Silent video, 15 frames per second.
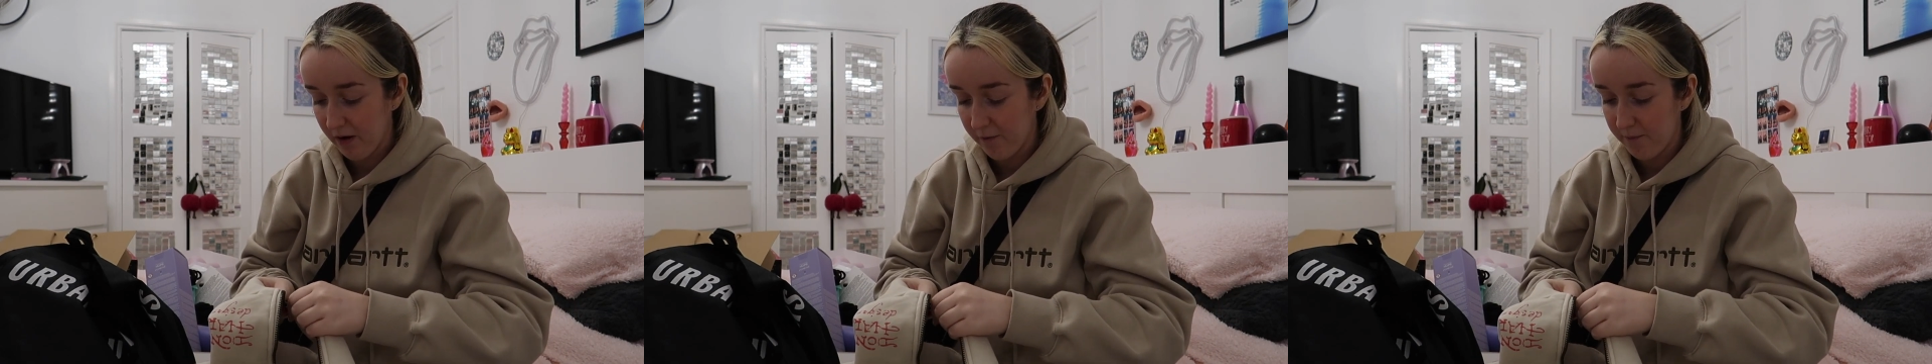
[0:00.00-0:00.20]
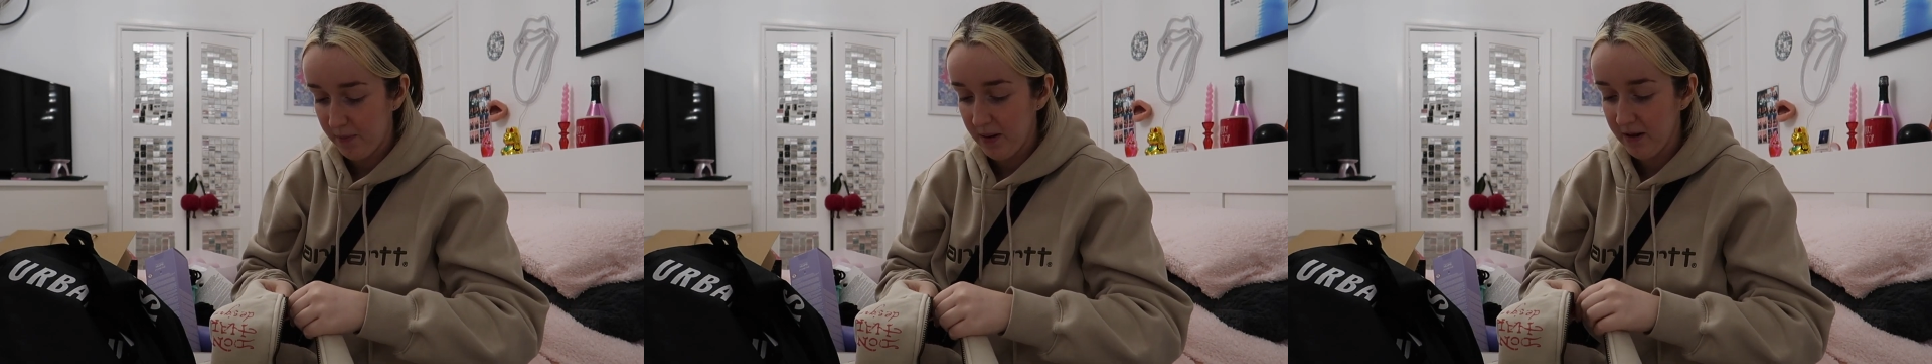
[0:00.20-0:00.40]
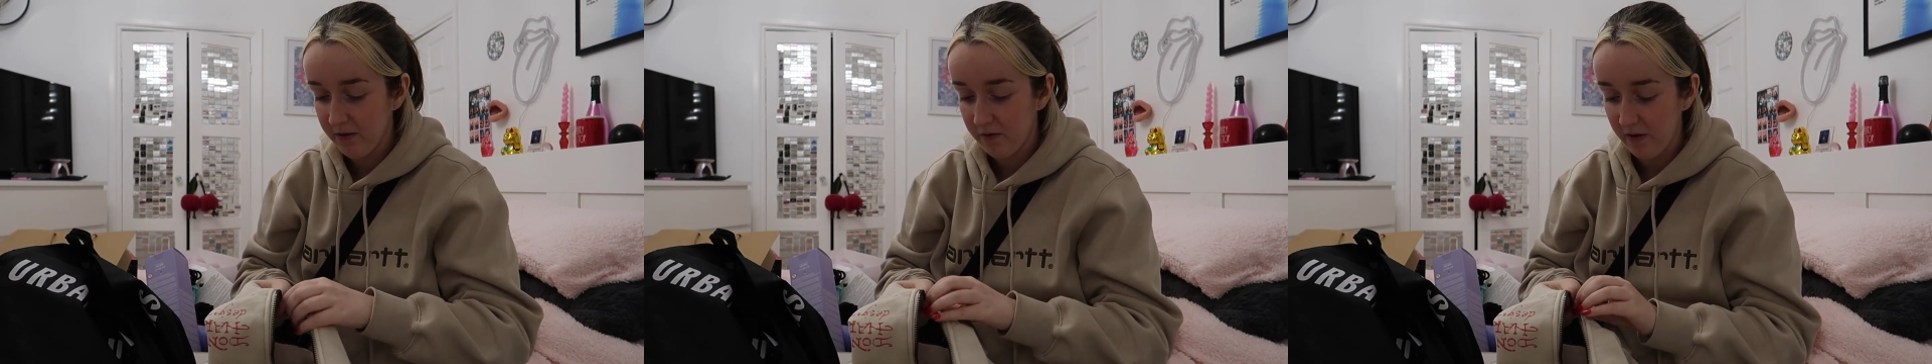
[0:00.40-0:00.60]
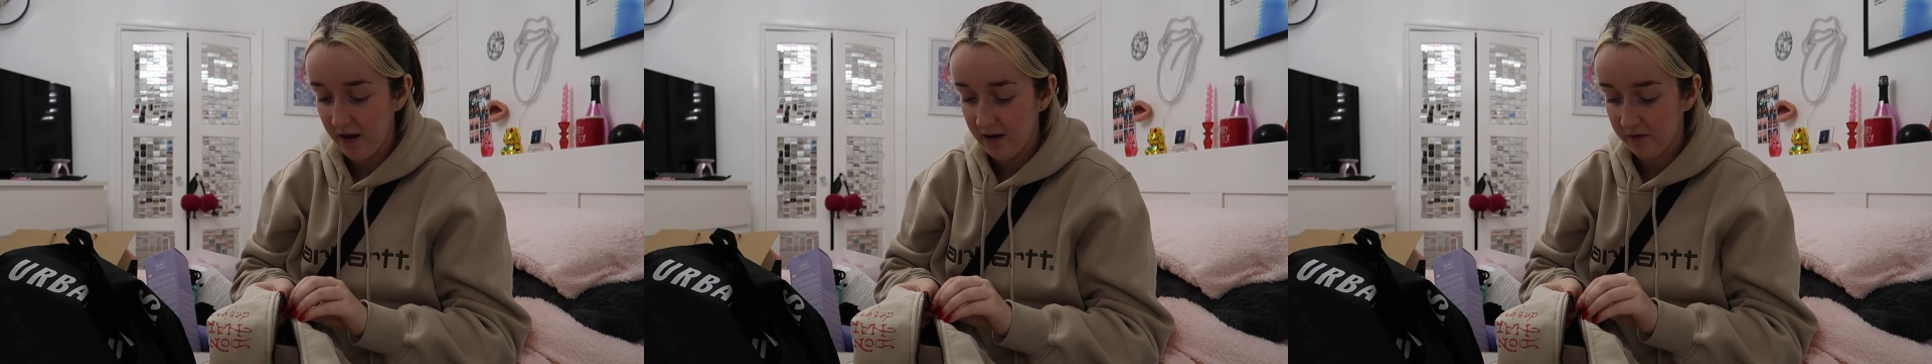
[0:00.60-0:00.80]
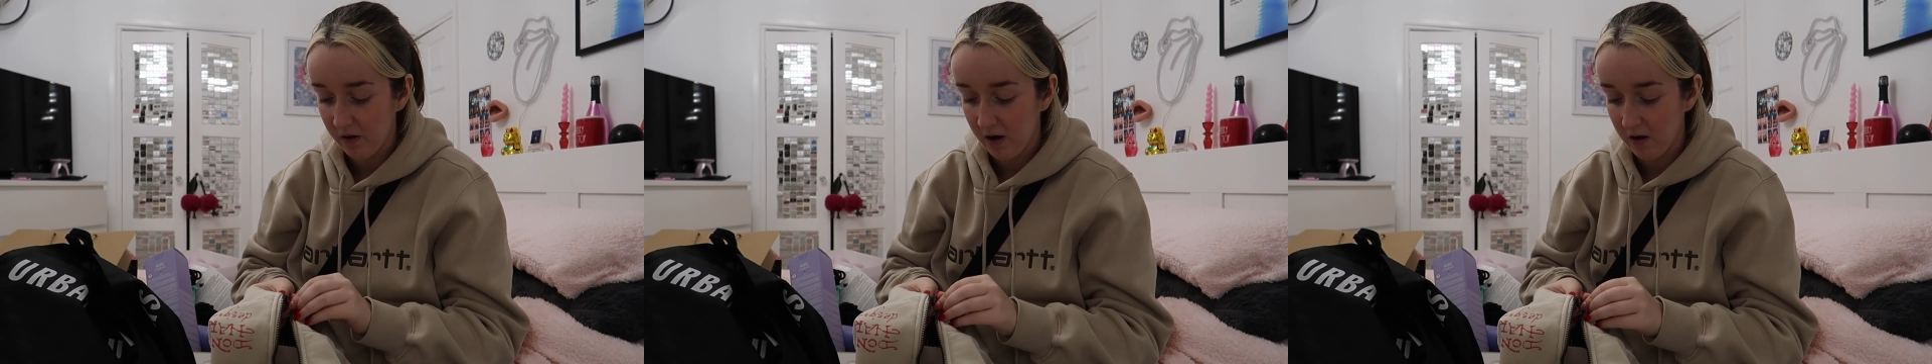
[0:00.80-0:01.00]
I've been into
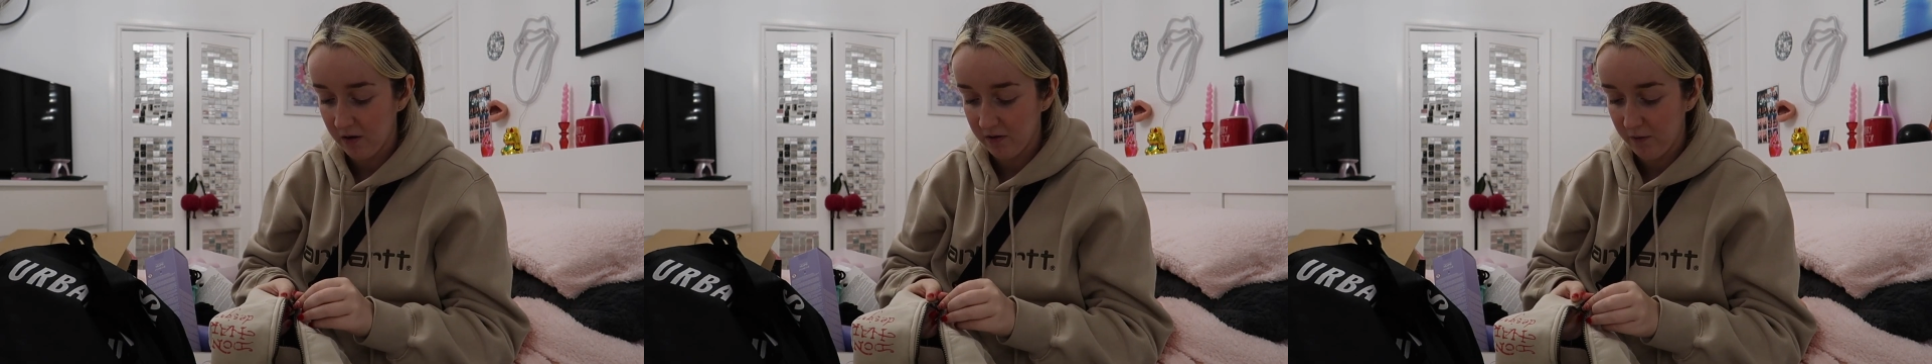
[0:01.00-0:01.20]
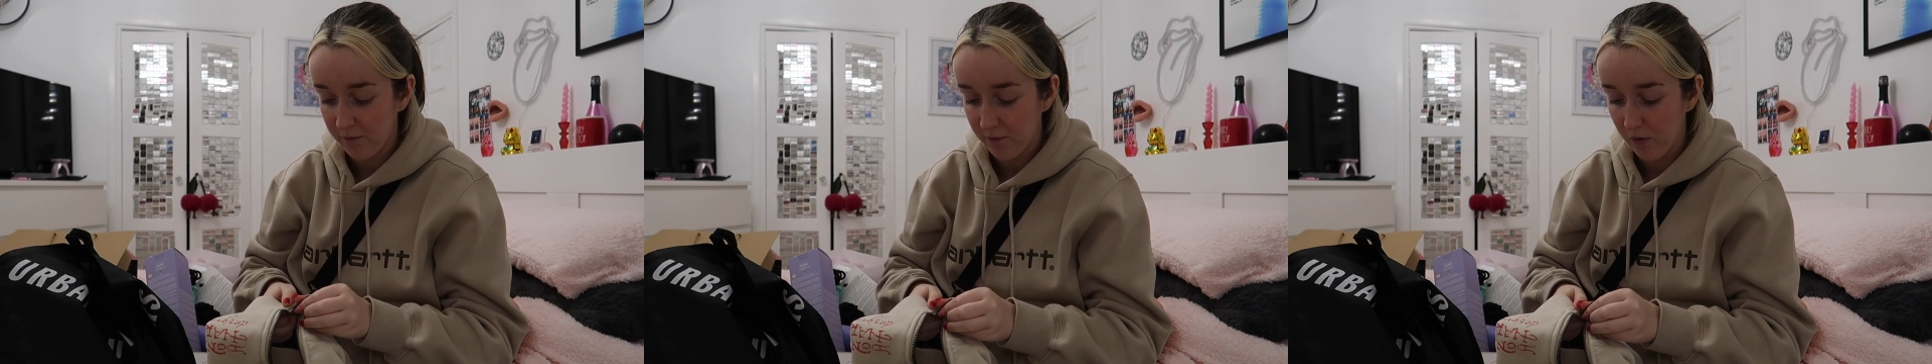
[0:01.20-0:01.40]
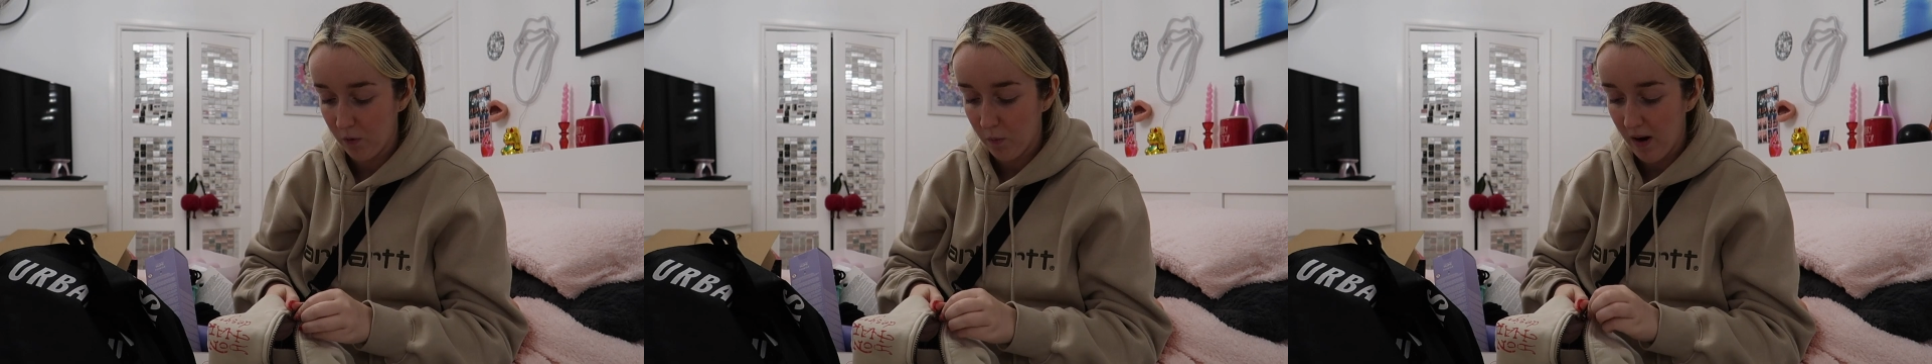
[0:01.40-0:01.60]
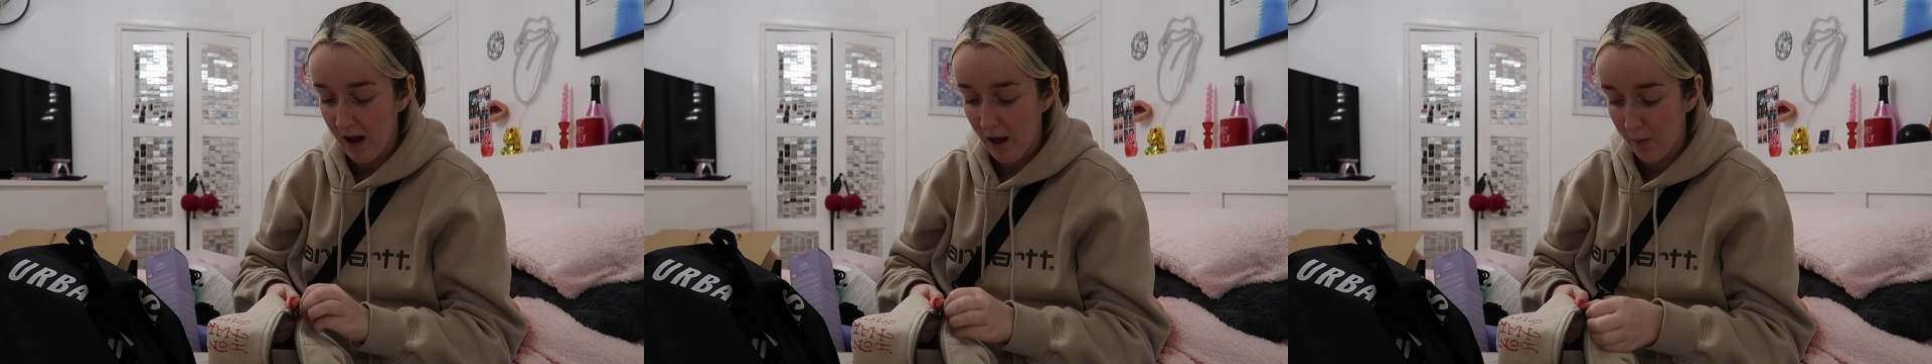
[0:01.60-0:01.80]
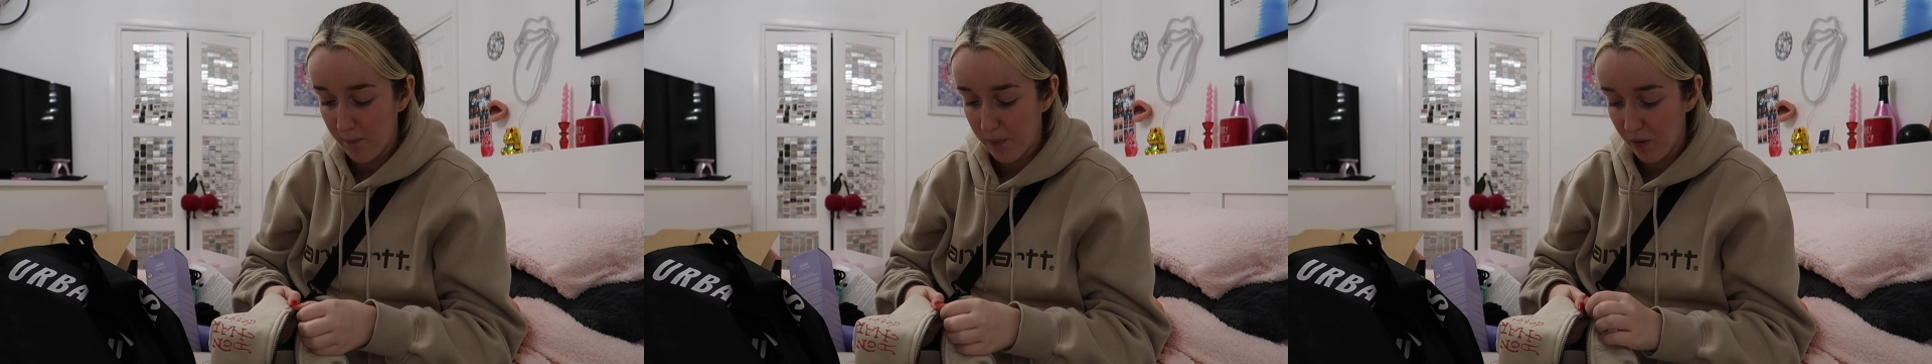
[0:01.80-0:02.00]
Ed Hardy for a
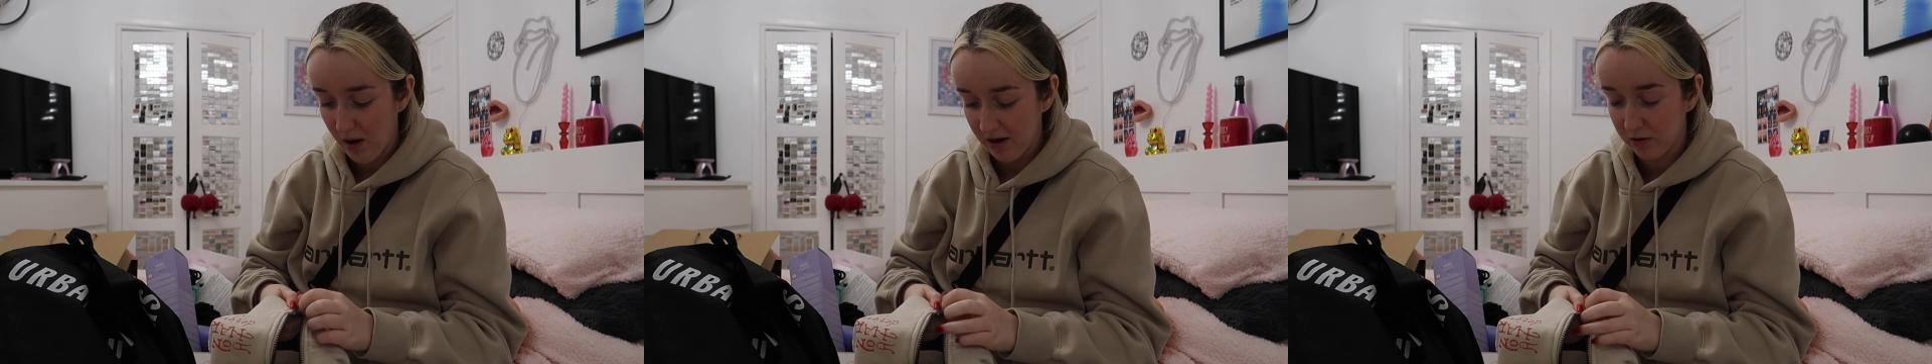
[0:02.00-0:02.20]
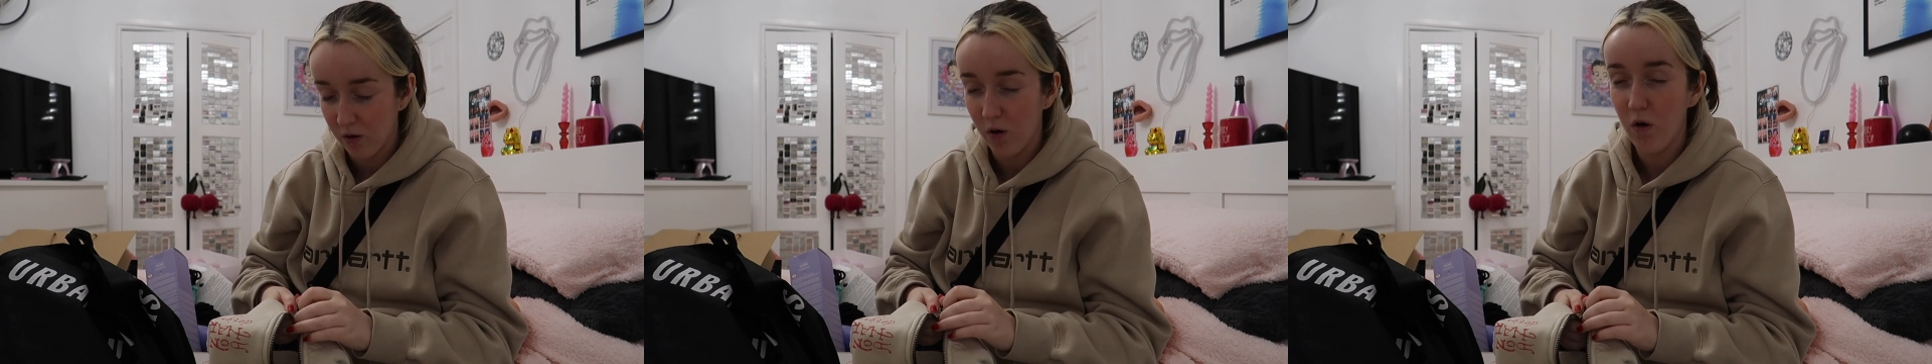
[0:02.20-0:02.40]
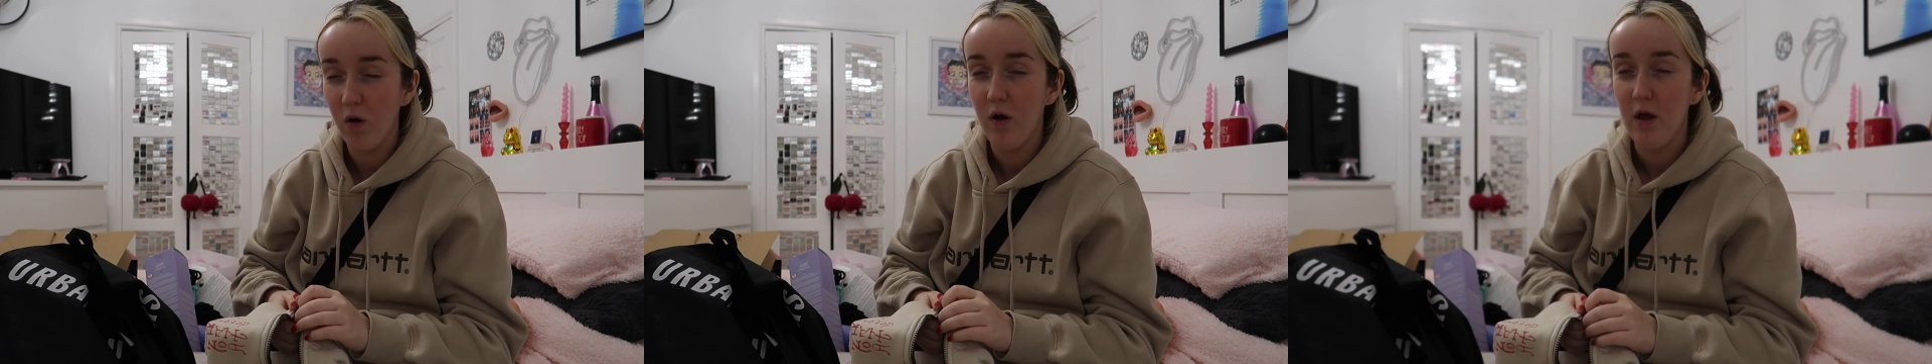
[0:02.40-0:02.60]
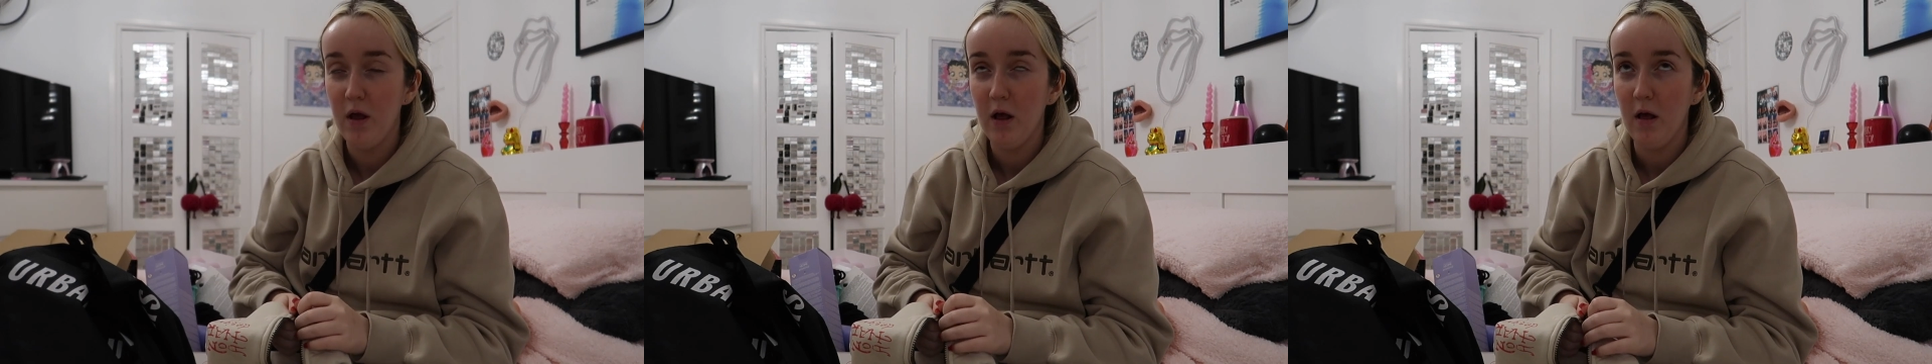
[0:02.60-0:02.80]
while, but I got